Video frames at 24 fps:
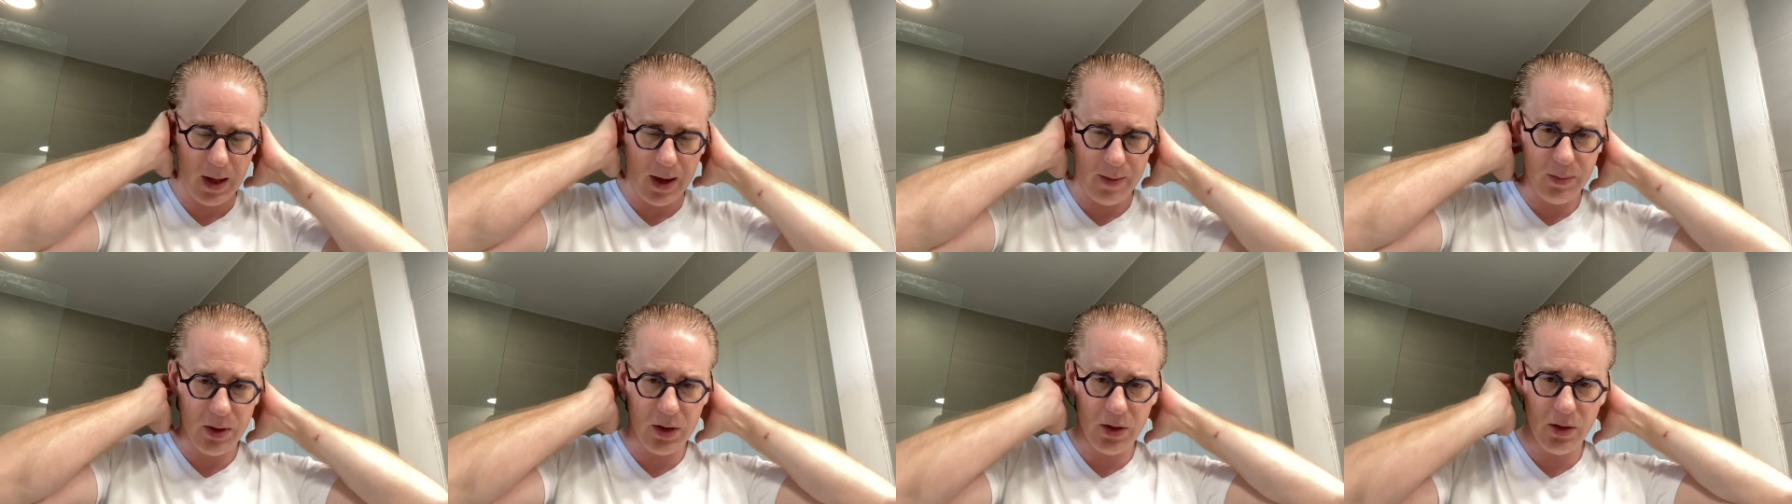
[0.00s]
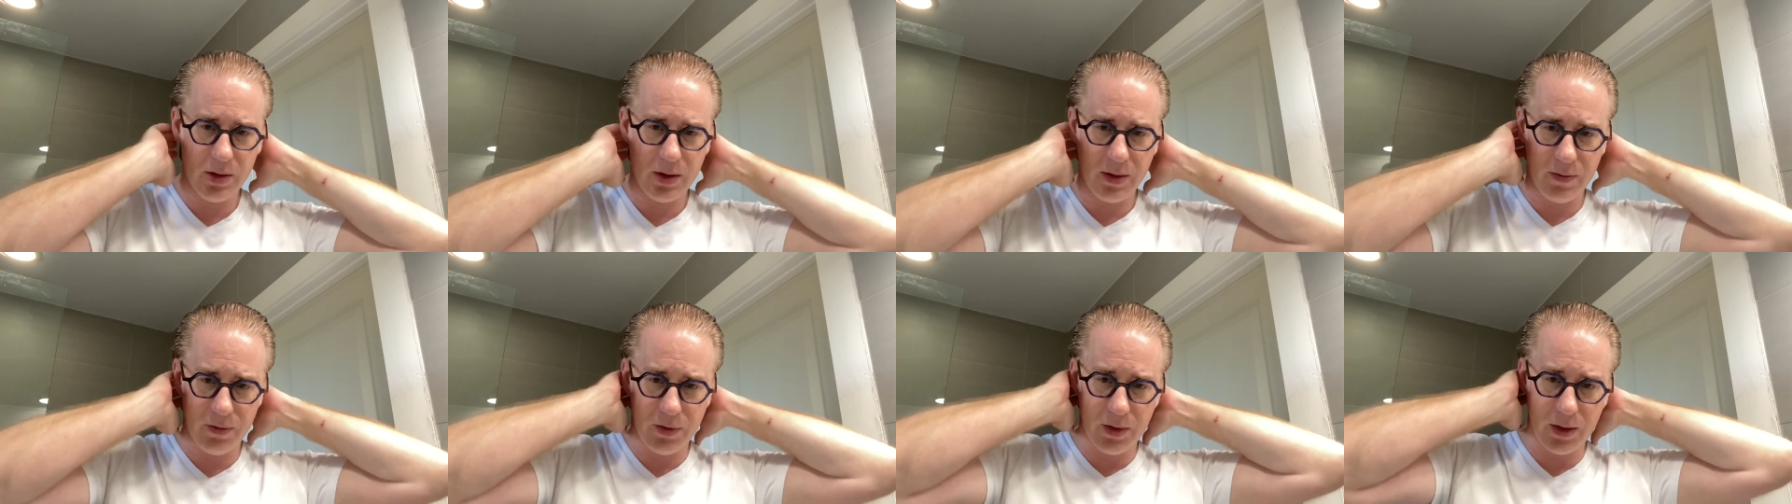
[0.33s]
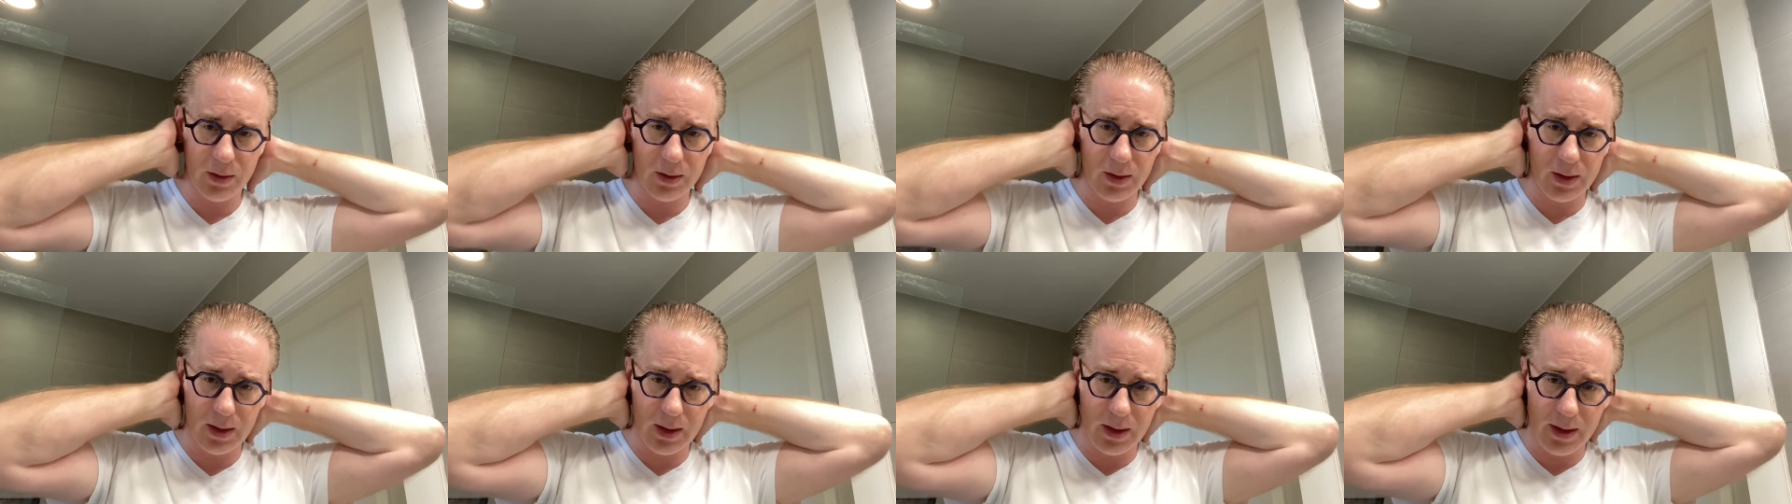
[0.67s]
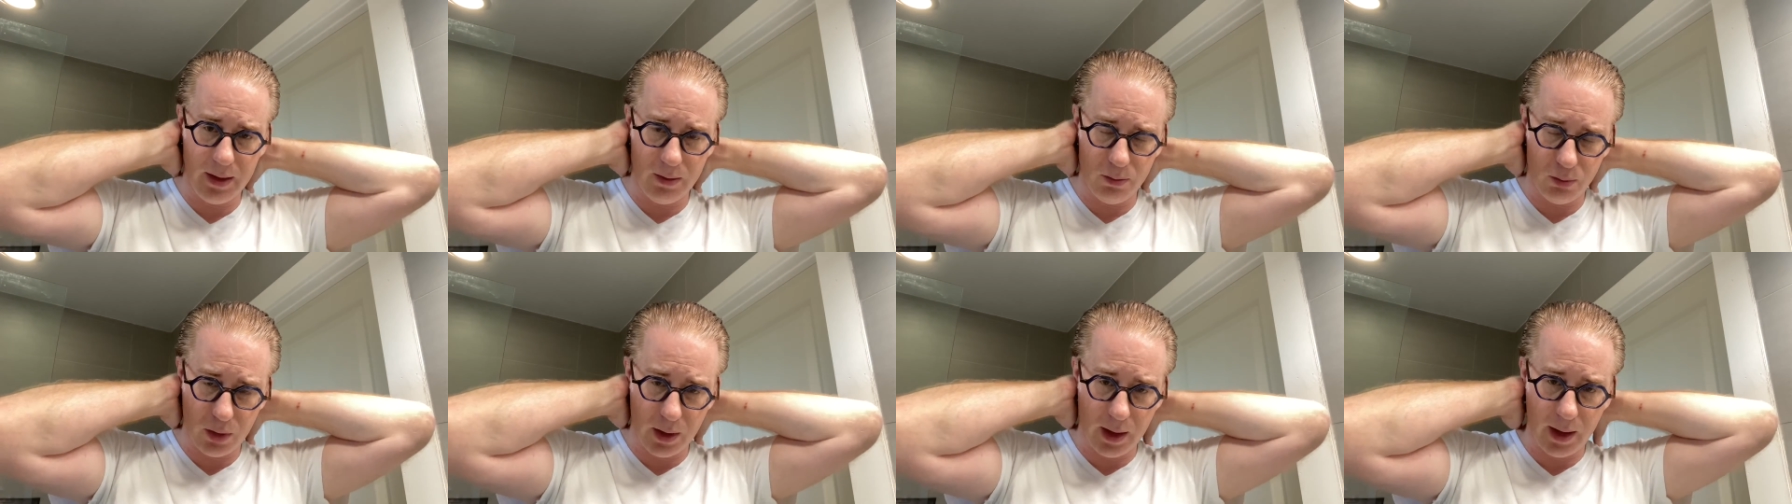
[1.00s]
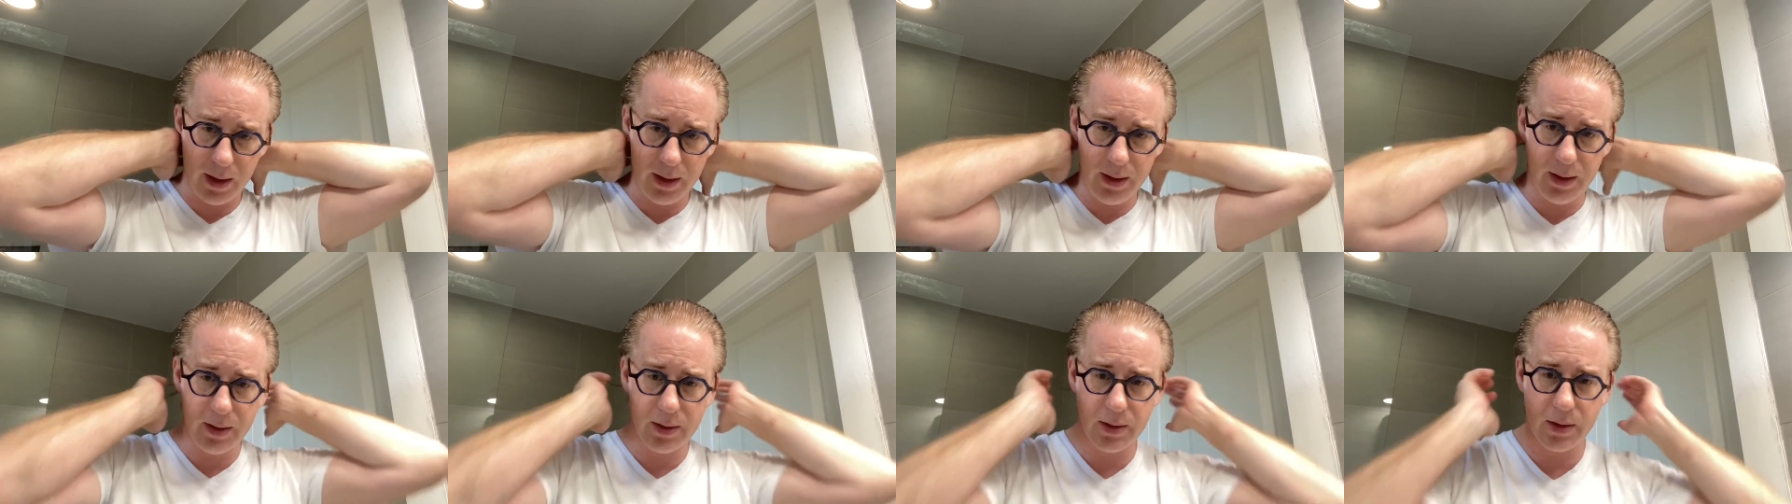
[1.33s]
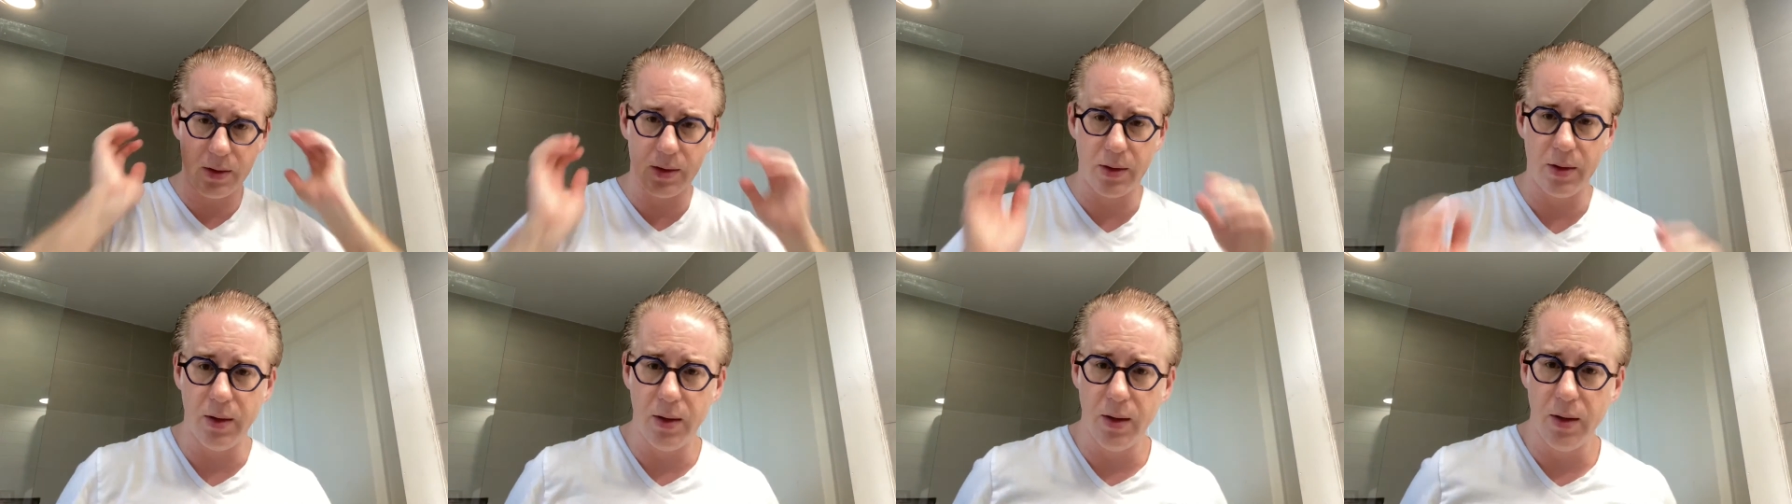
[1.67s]
I've been using fairly light
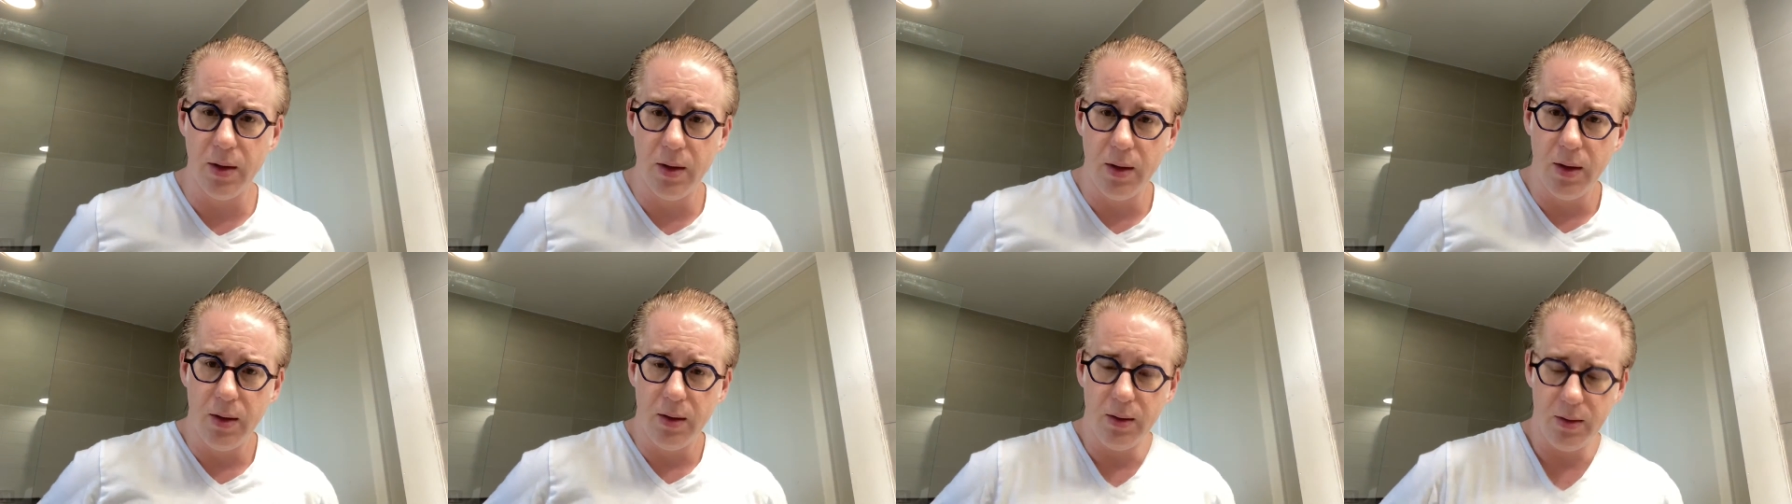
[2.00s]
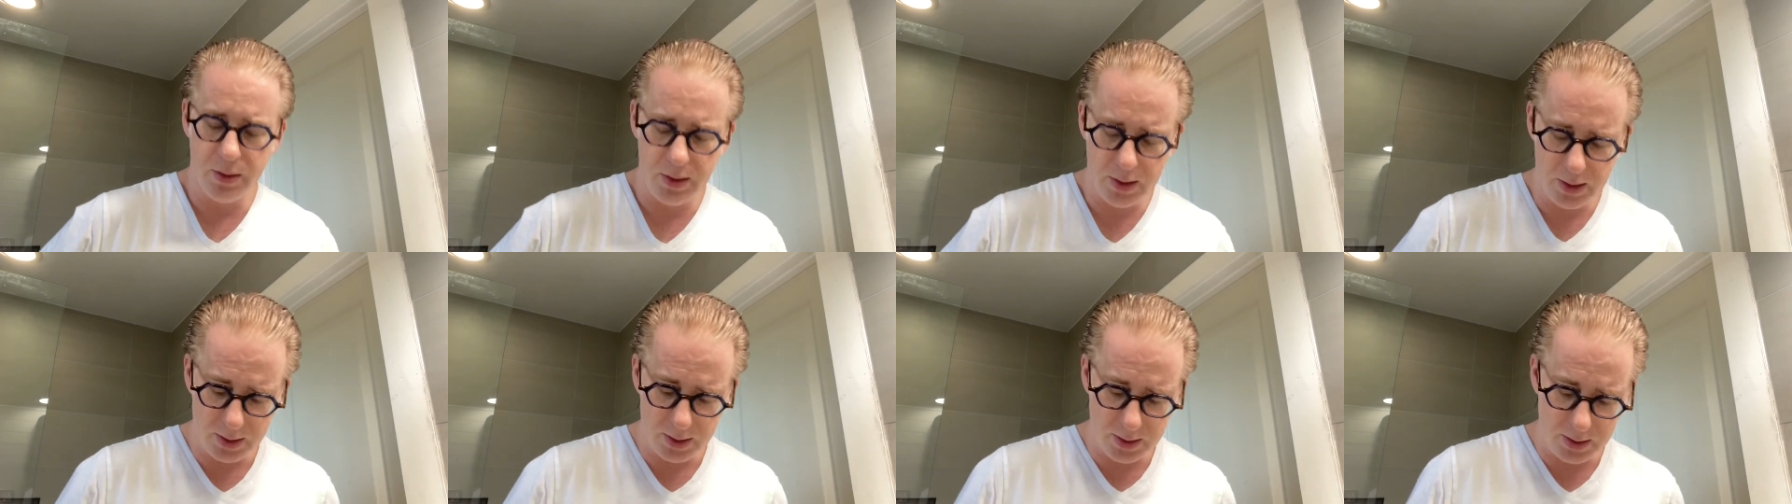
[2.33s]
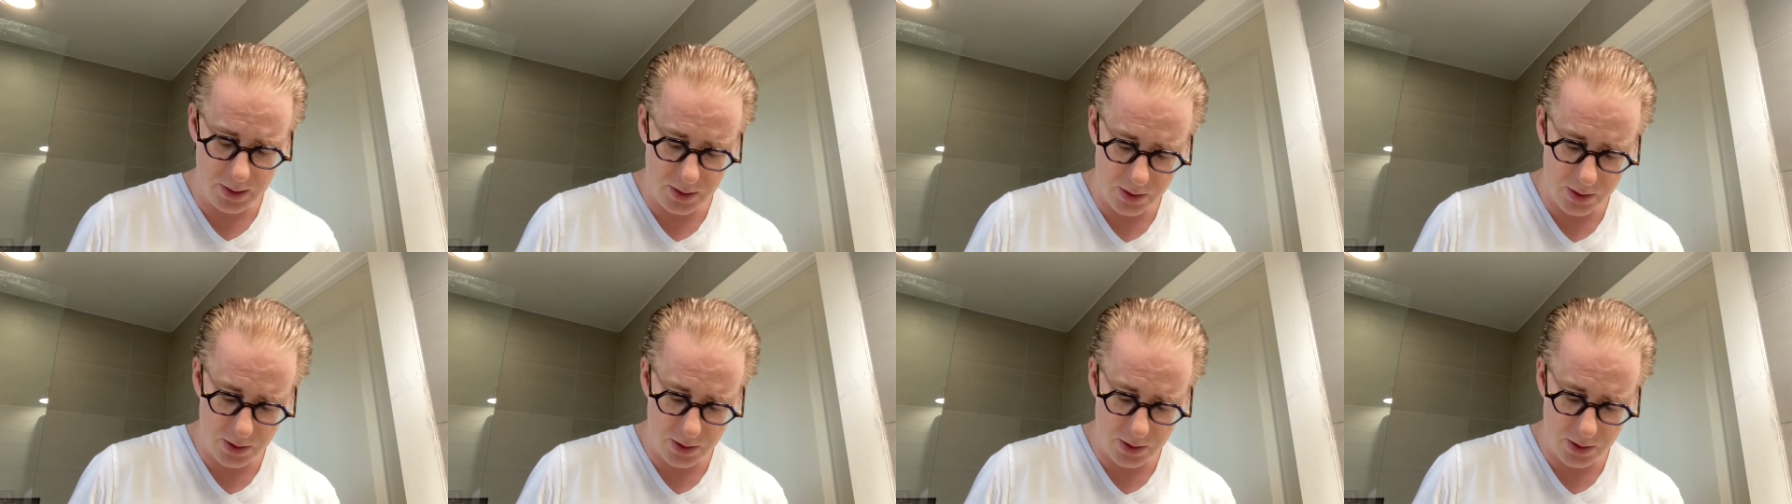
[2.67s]
products lately.